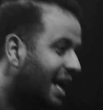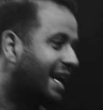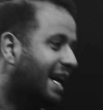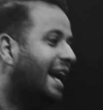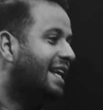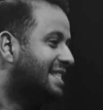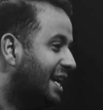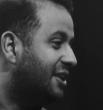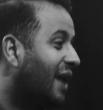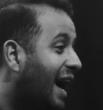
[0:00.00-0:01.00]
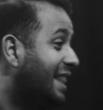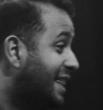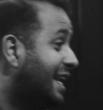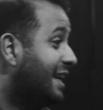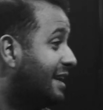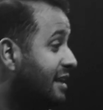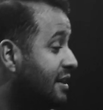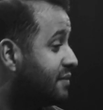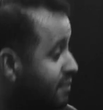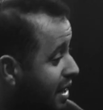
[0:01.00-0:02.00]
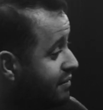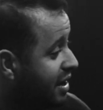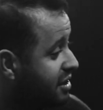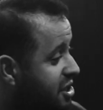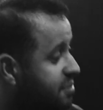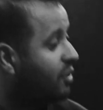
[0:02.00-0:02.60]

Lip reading: And I can tell you, I think, from my vantage